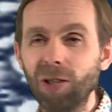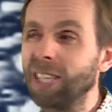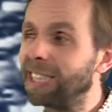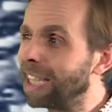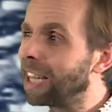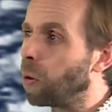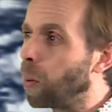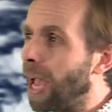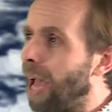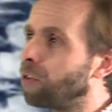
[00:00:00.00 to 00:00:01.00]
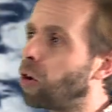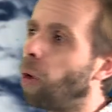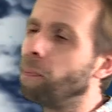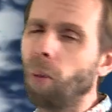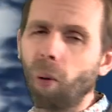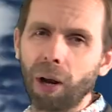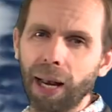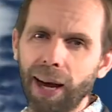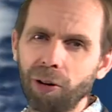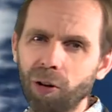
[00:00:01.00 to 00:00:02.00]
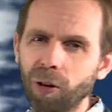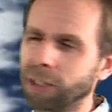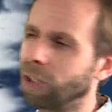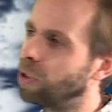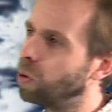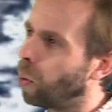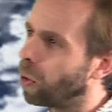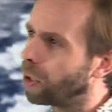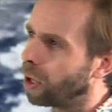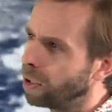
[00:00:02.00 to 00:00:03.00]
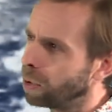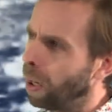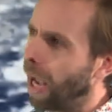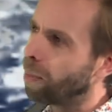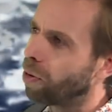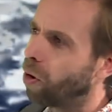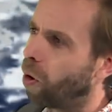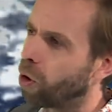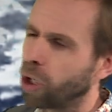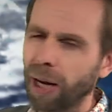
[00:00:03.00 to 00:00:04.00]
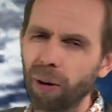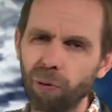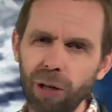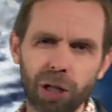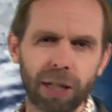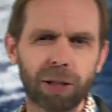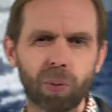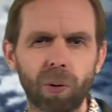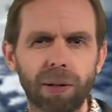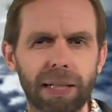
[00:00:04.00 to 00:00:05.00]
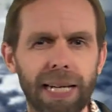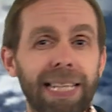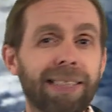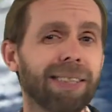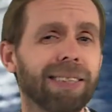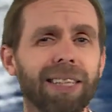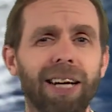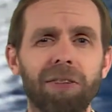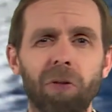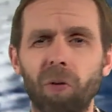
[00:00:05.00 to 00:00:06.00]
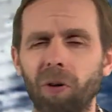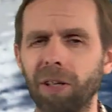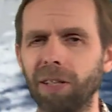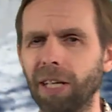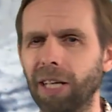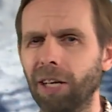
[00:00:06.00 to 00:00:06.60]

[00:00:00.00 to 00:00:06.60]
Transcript: You can see though we have got more cloud across those northern coasts and perhaps an odd shower reaching in towards the eastern side of Auckland